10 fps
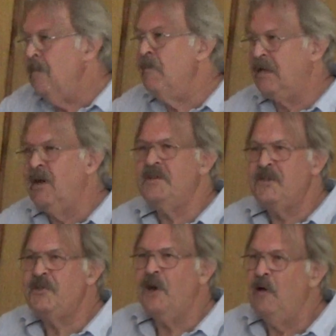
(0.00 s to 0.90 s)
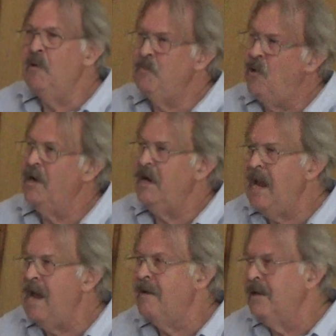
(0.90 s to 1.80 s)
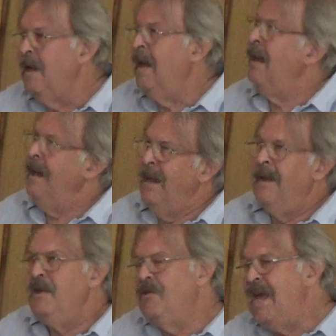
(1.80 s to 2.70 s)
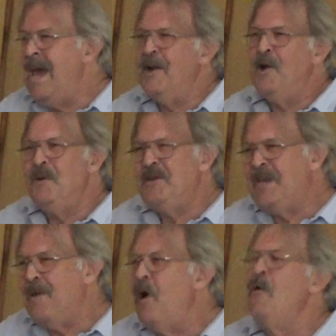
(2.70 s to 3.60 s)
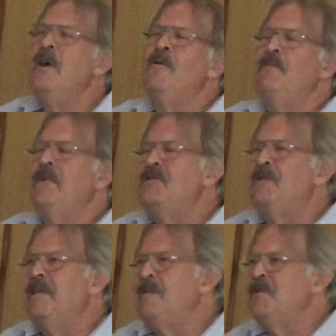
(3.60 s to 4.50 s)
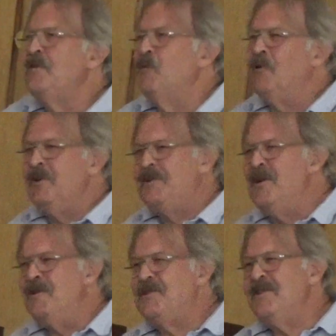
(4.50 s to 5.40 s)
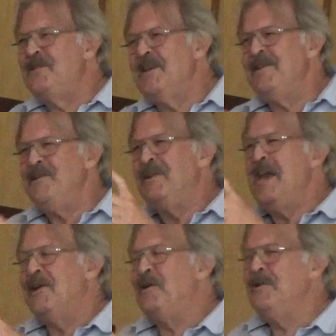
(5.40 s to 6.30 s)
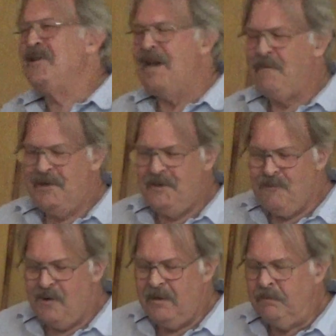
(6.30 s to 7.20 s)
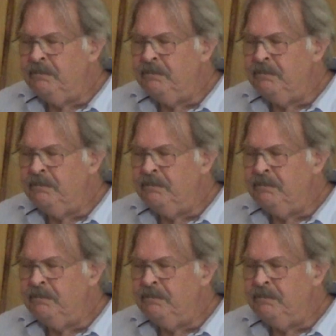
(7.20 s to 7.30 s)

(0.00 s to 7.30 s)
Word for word: Because as Darwin pointed out, you can't always get, oh no, that's right, that was the Rolling Stones that said, you can't always get what you want.